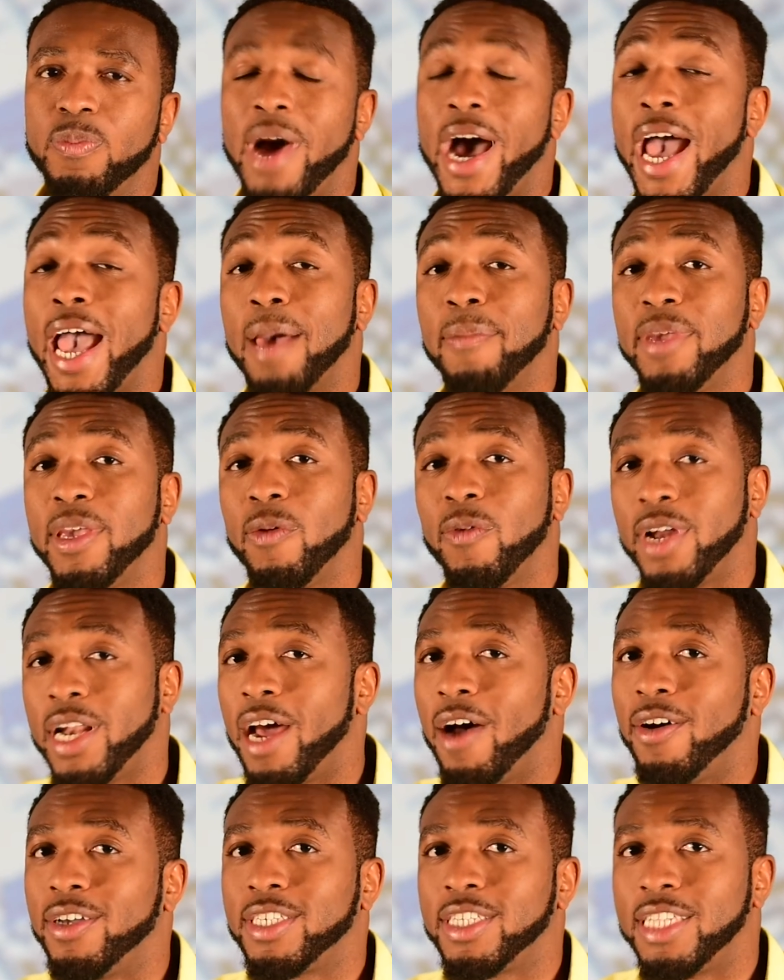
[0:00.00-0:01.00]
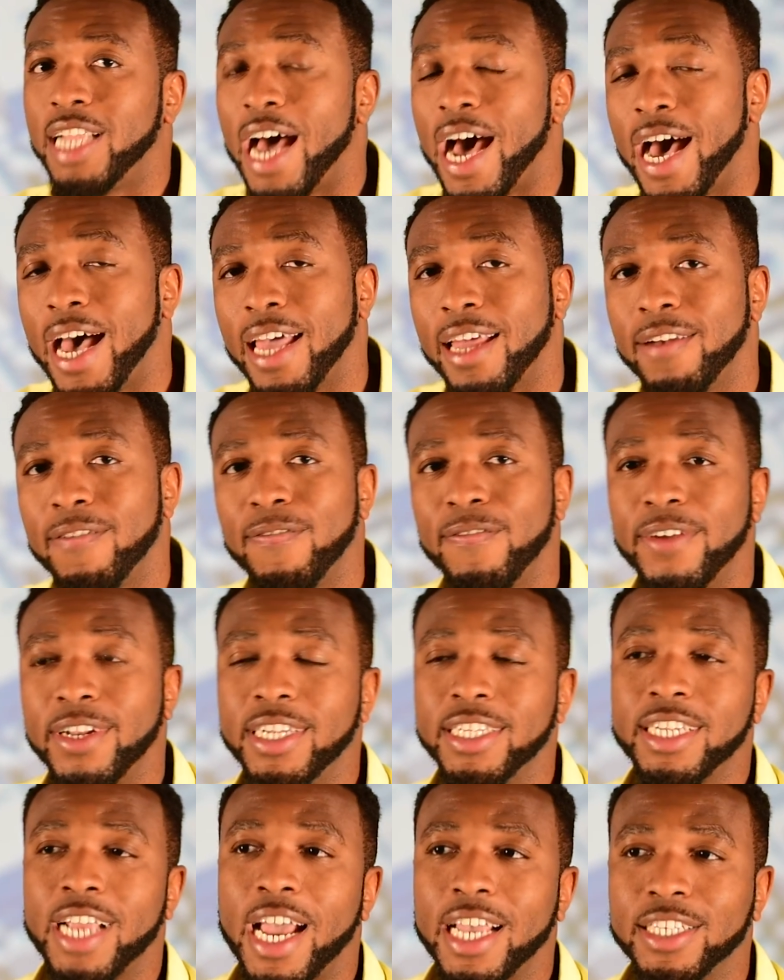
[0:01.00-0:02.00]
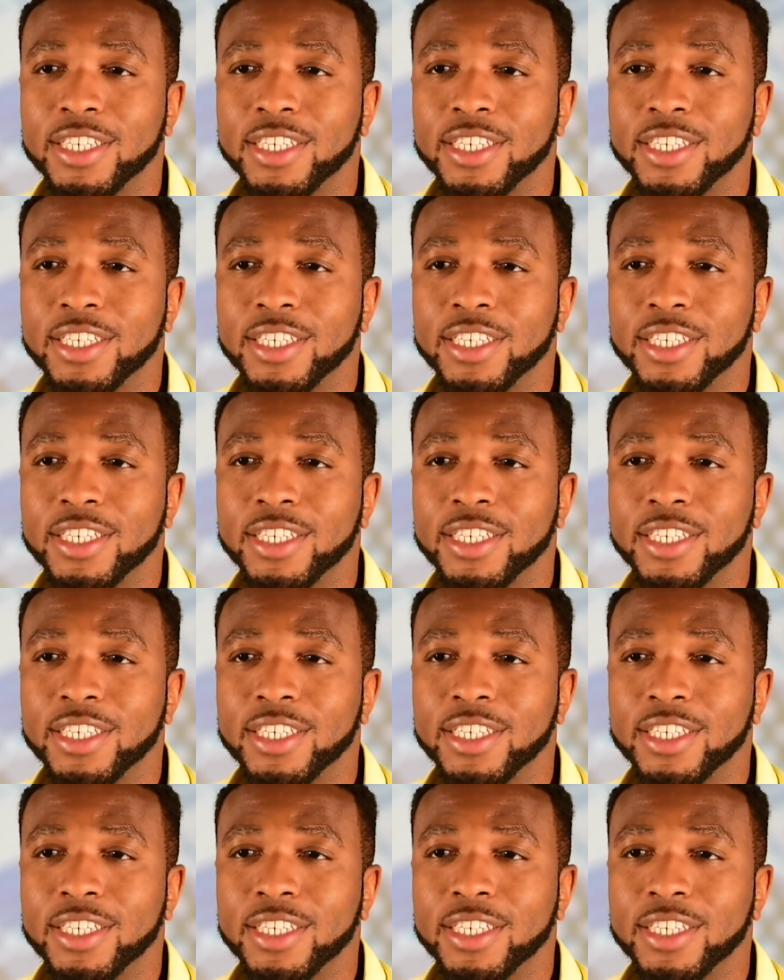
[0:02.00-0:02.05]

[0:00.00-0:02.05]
Miami when I was 9, finished high